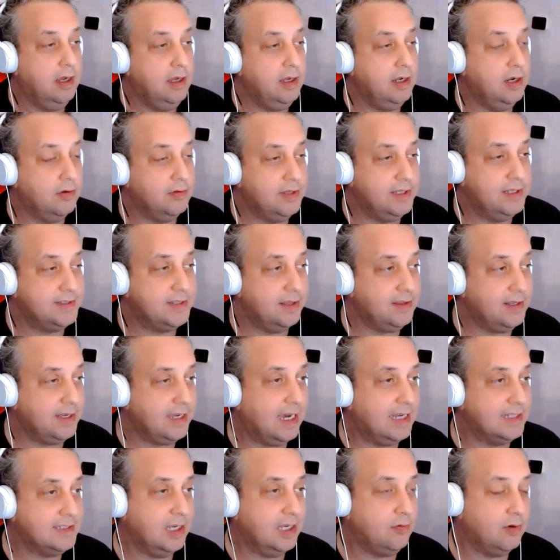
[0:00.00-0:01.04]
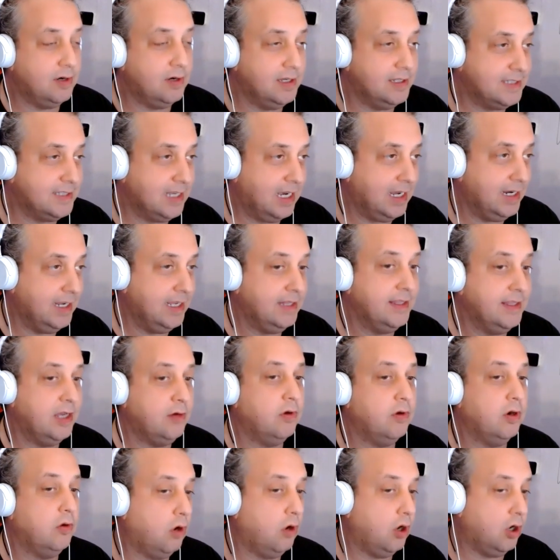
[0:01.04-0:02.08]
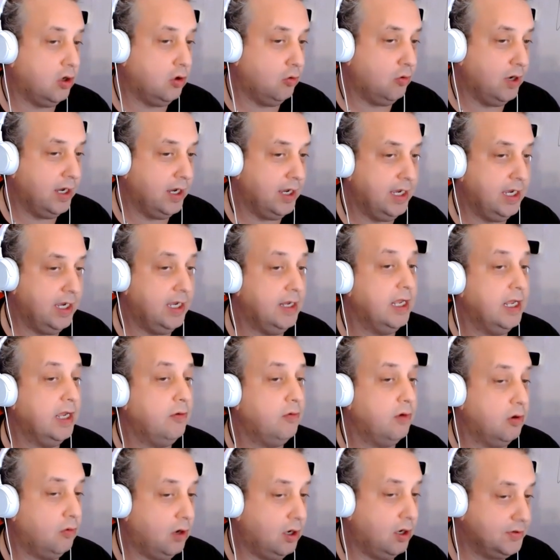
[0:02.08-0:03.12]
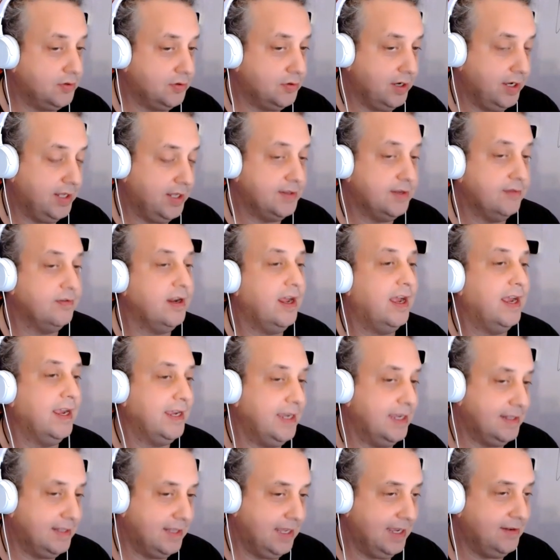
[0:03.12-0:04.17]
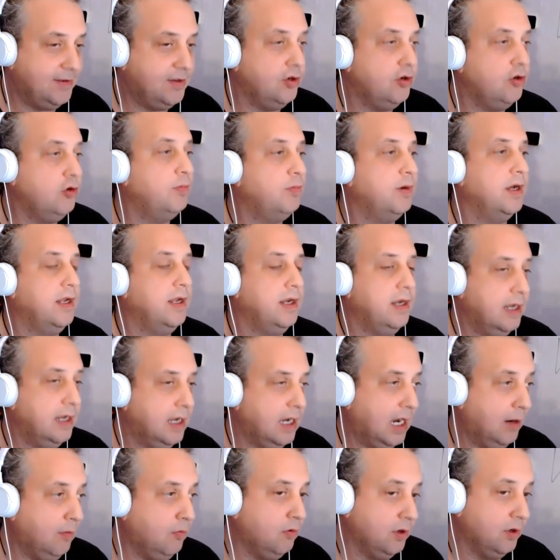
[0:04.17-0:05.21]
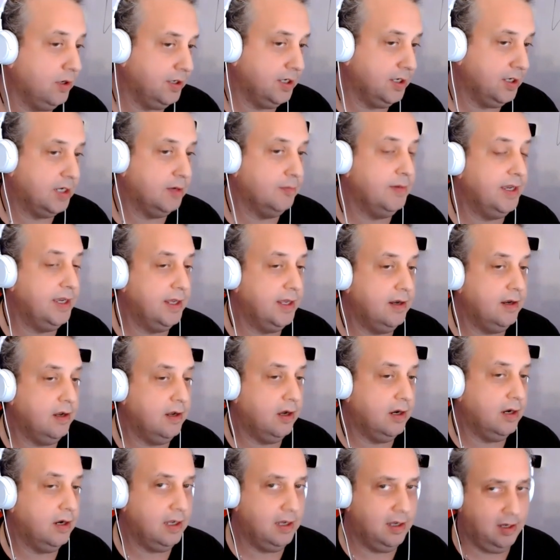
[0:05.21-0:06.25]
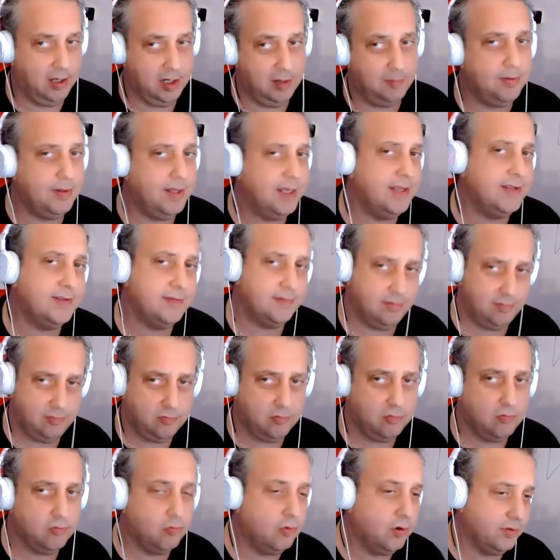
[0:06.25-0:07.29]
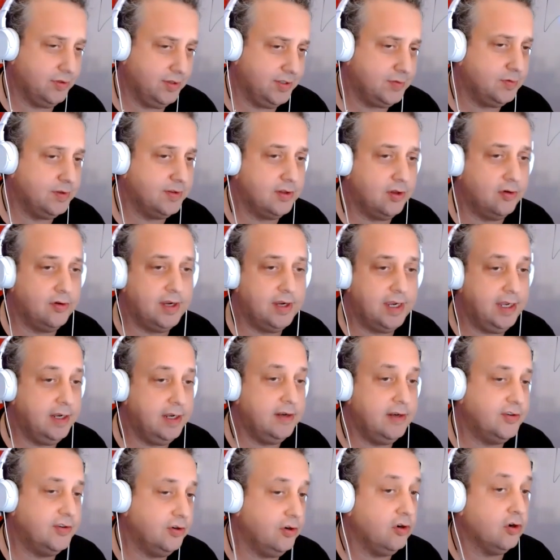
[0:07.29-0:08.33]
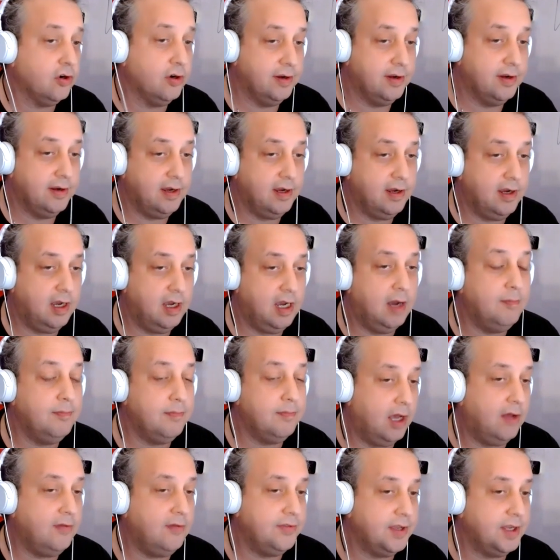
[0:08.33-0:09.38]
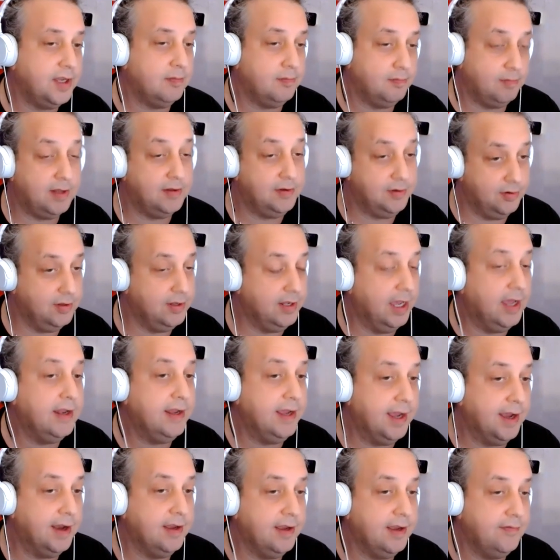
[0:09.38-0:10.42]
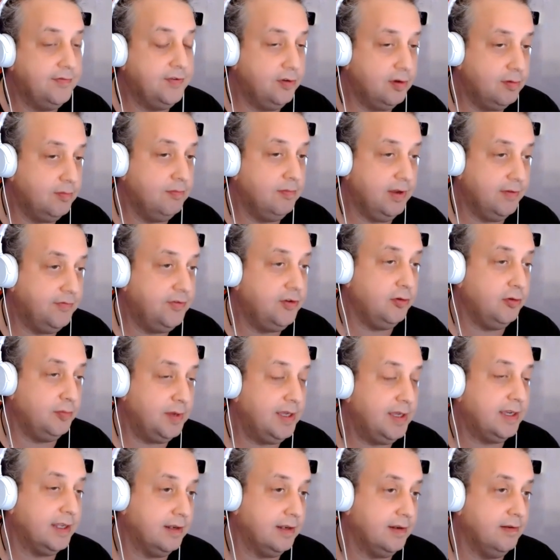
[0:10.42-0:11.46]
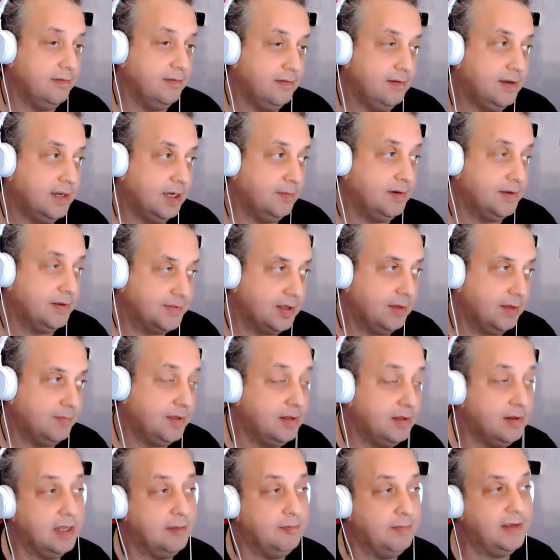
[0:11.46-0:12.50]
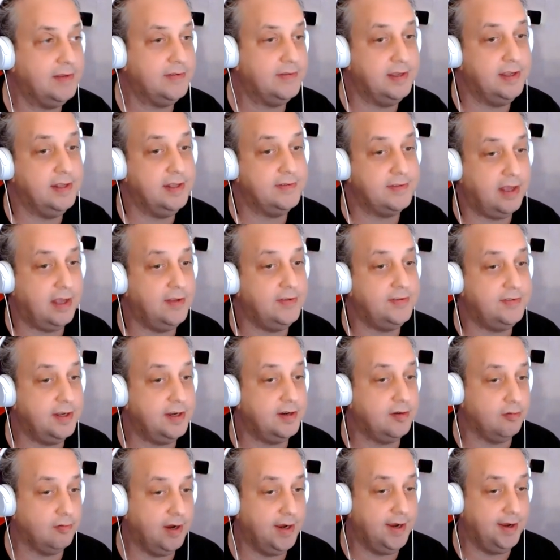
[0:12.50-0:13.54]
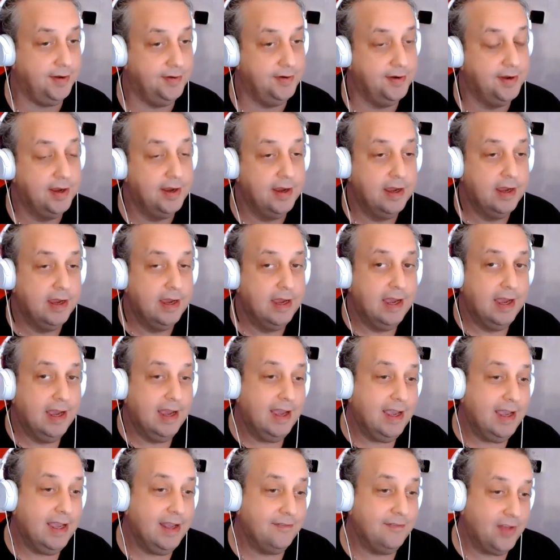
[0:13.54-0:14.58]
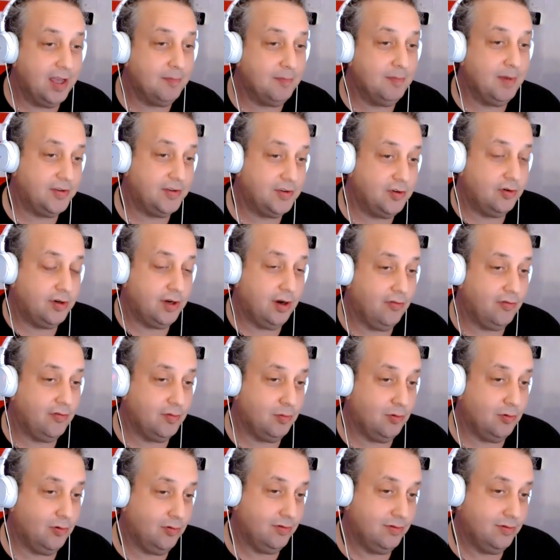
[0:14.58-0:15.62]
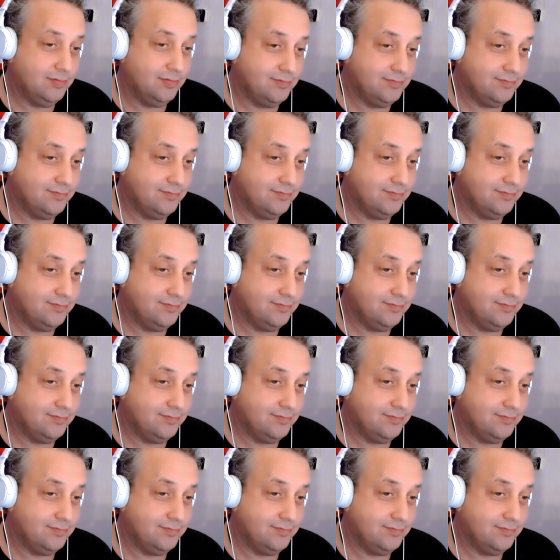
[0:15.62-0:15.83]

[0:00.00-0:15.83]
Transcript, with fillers: you know, these other guys, they want to assign it and they want to walk away and they want to wash their hands of it. I get that too, but I'm willing to commit on a place where this one's located. Sure. I'll think about doing that. Yeah. If you and me can come to something that makes sense, I'll stick around if that makes you comfortable.